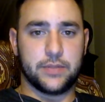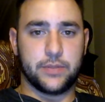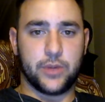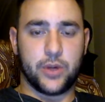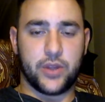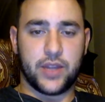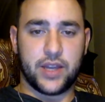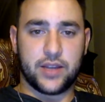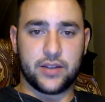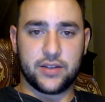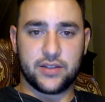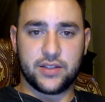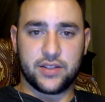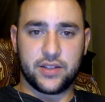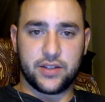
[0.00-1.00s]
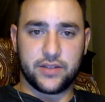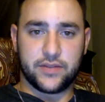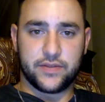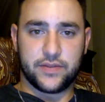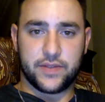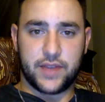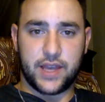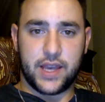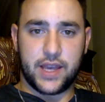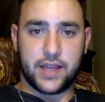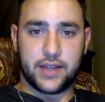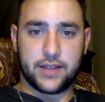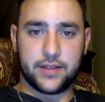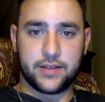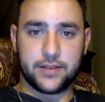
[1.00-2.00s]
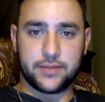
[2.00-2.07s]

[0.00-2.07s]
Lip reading: all that good stuff. And